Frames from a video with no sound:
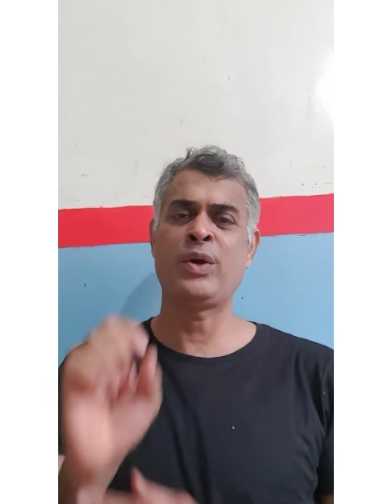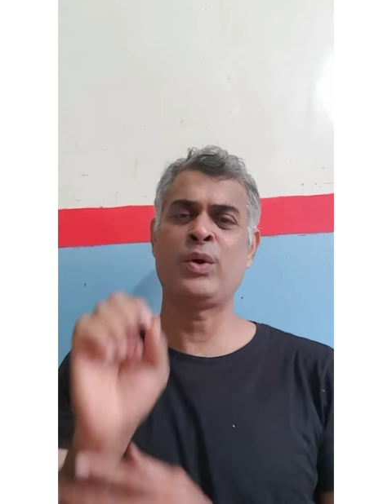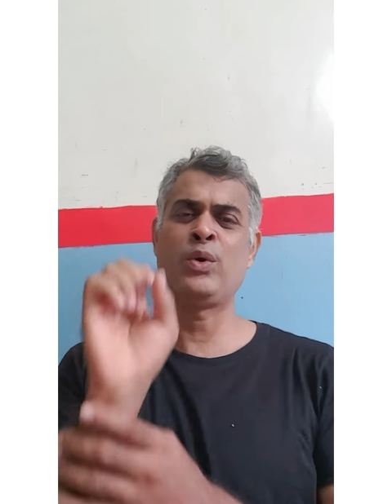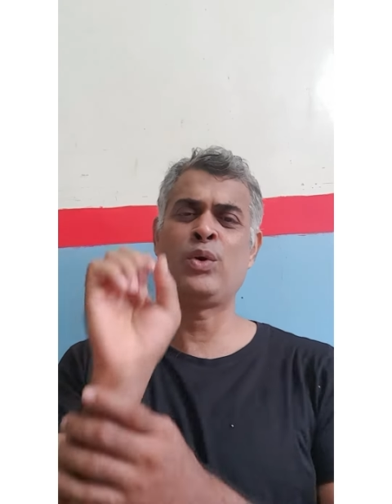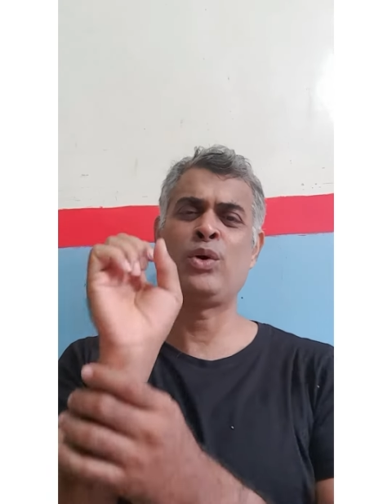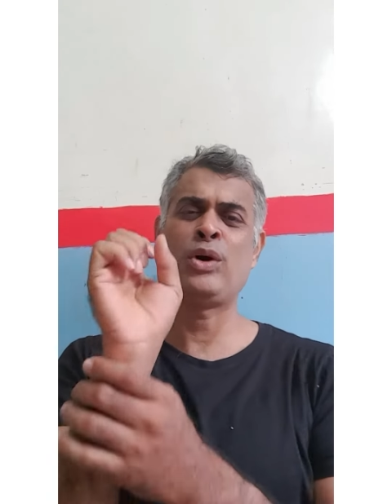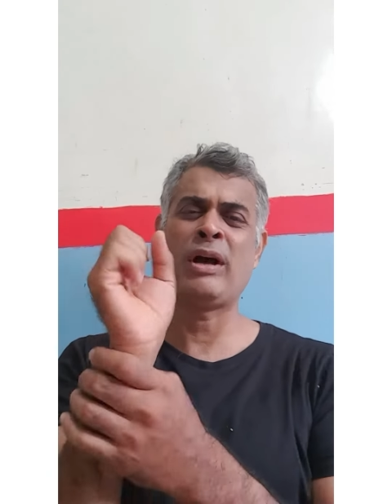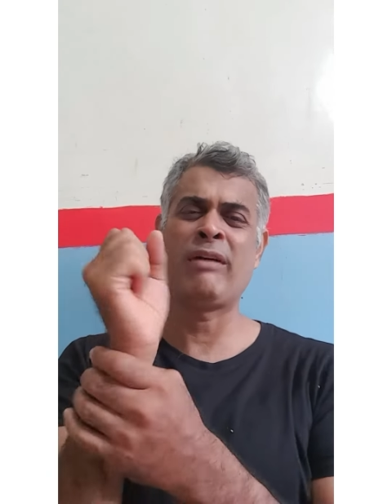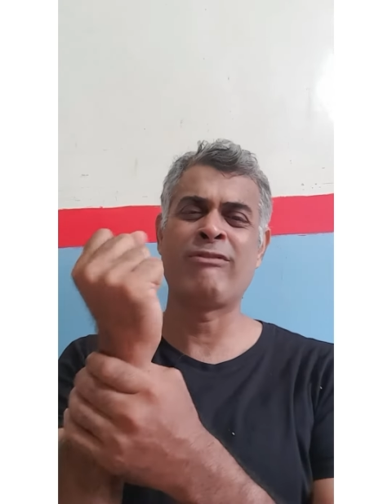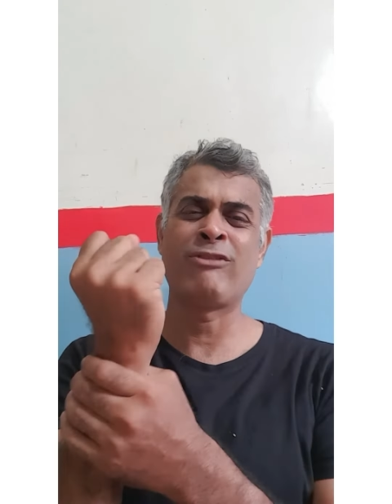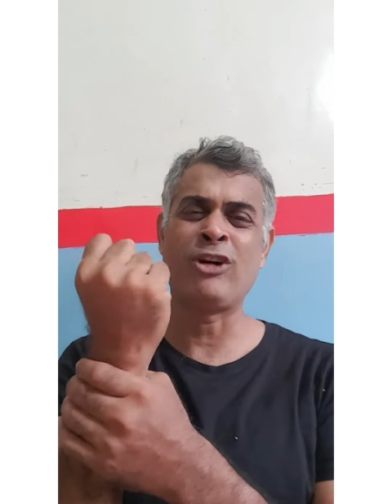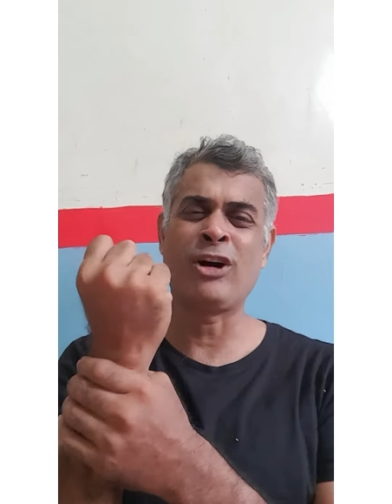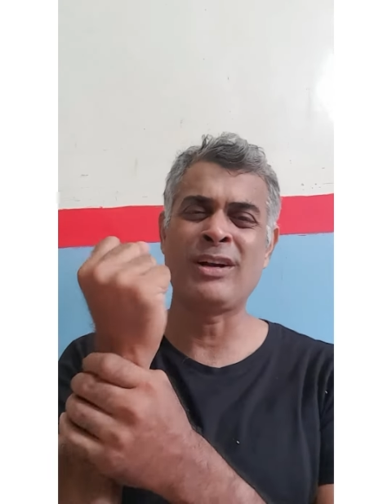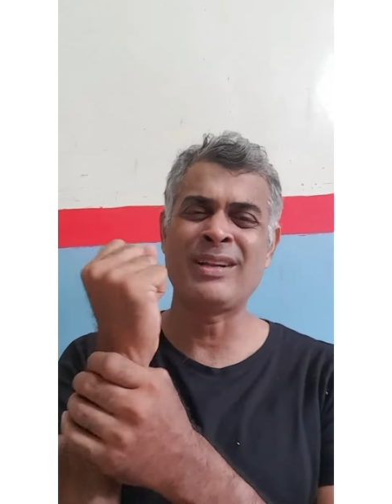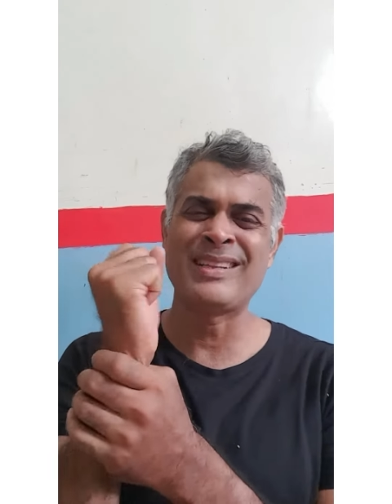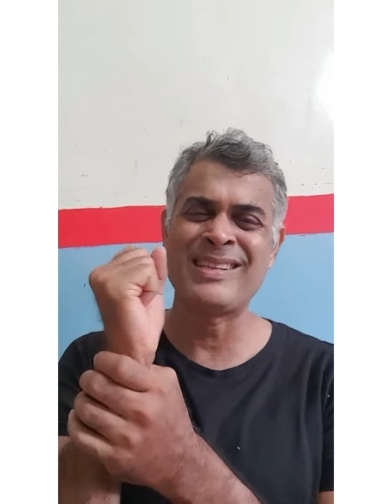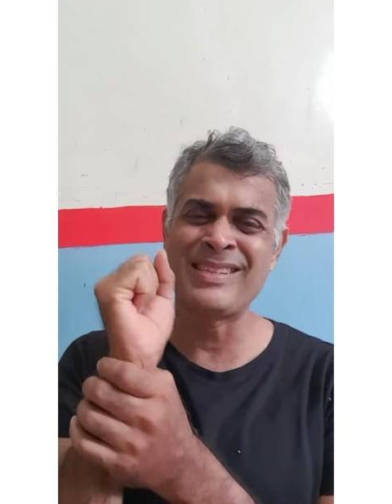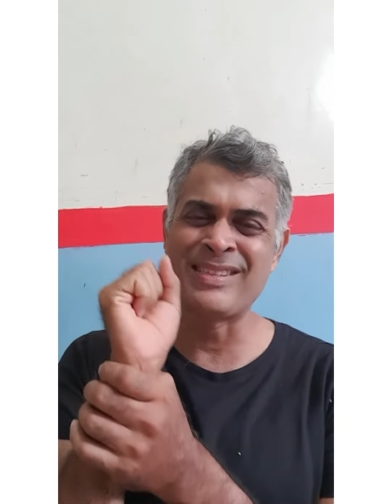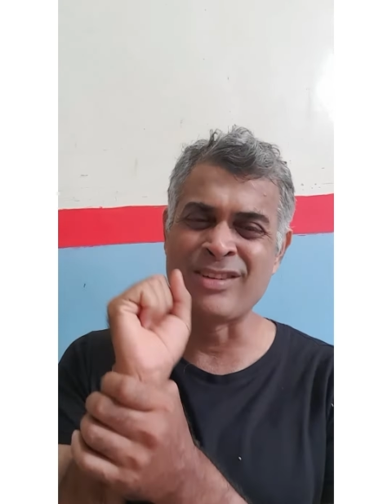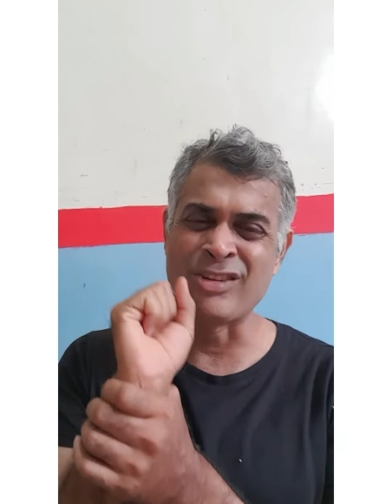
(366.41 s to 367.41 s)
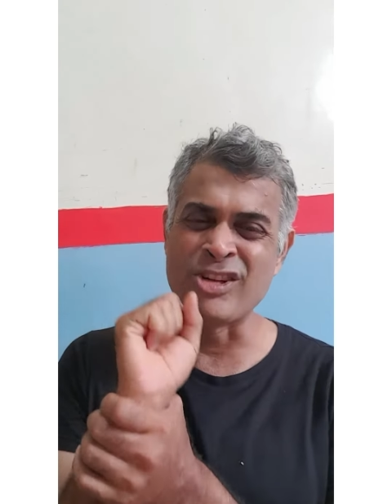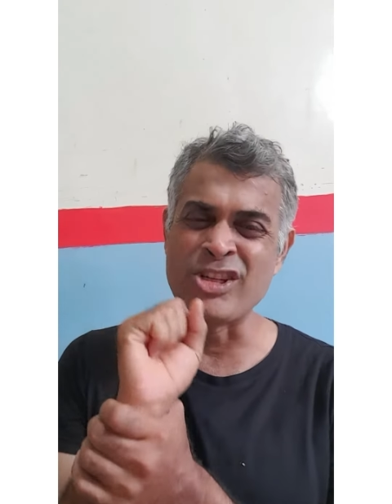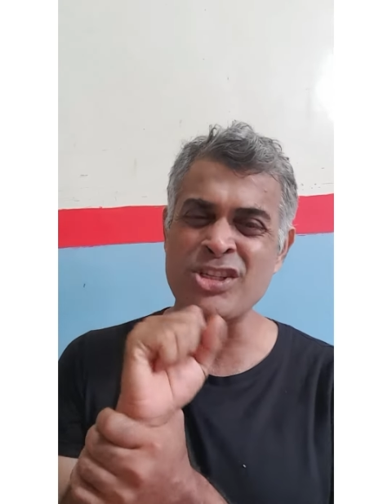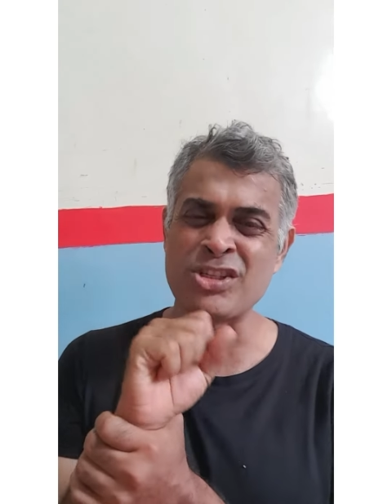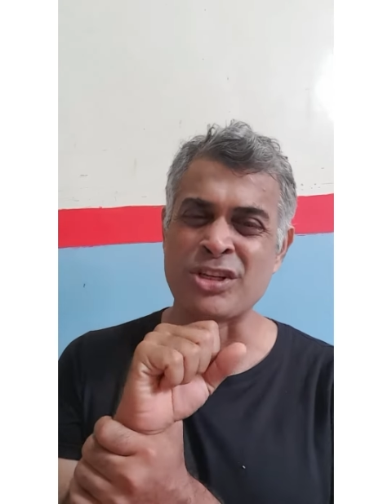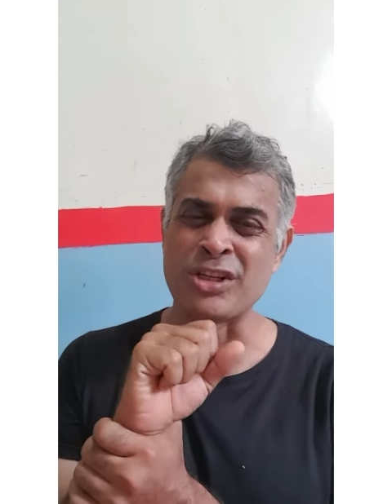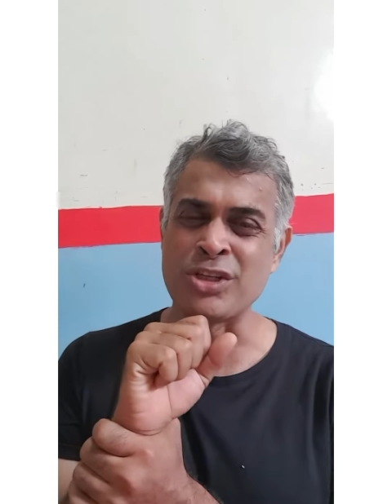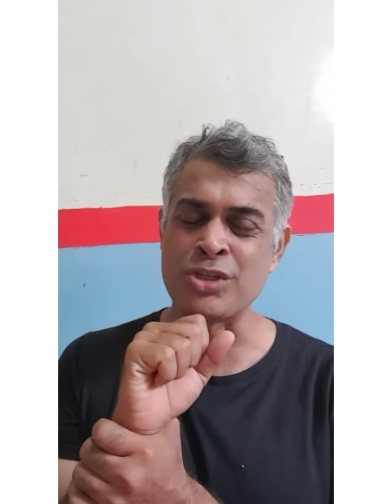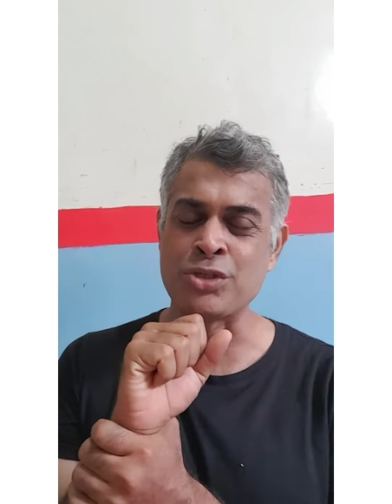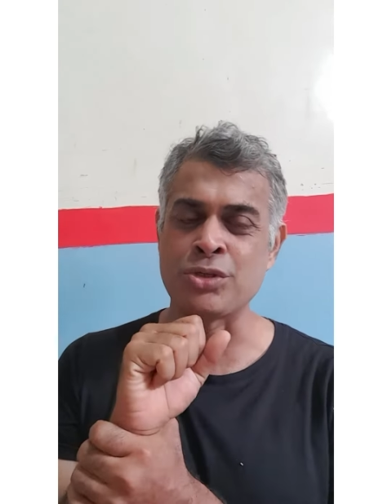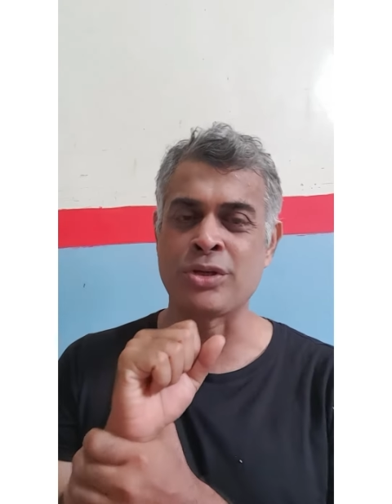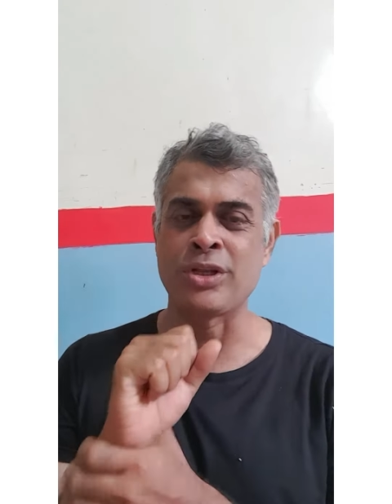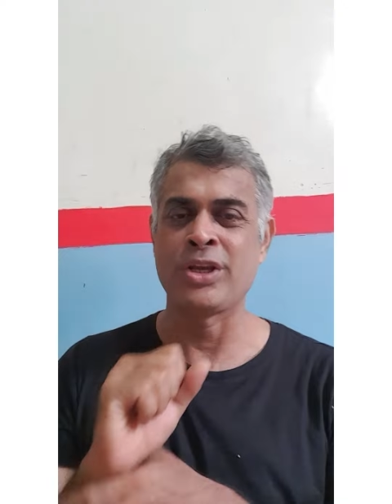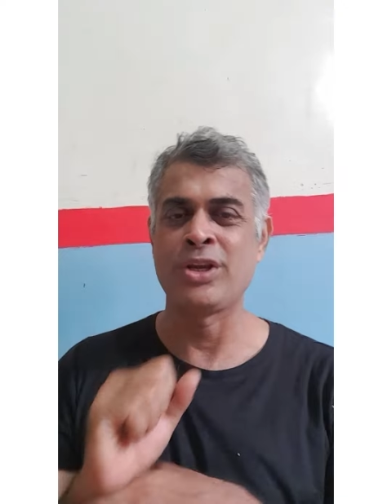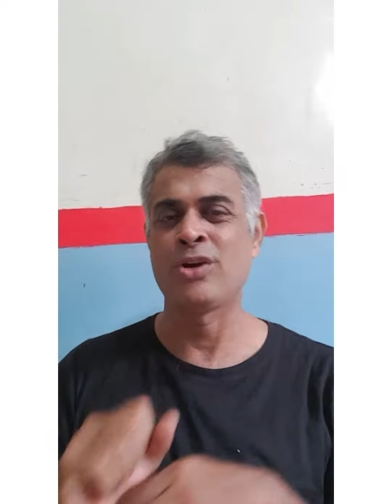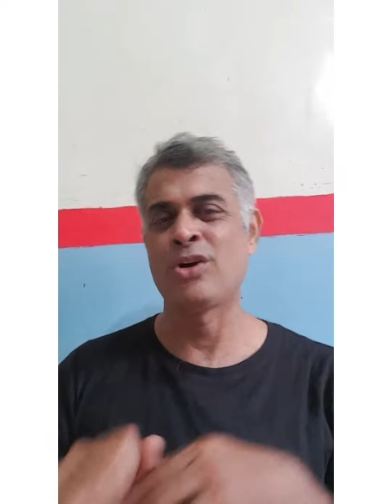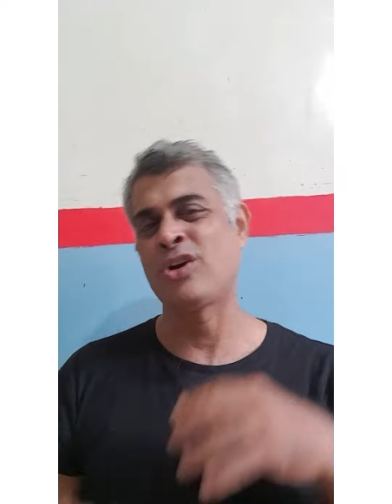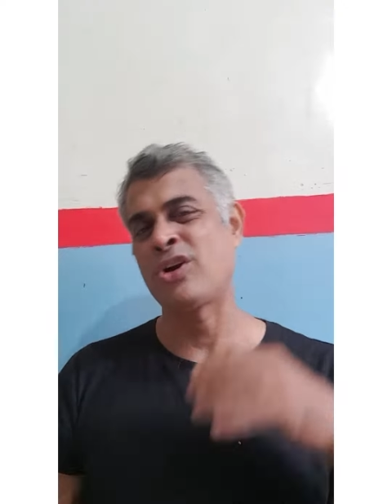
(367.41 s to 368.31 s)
oh, I've got this wrist injury,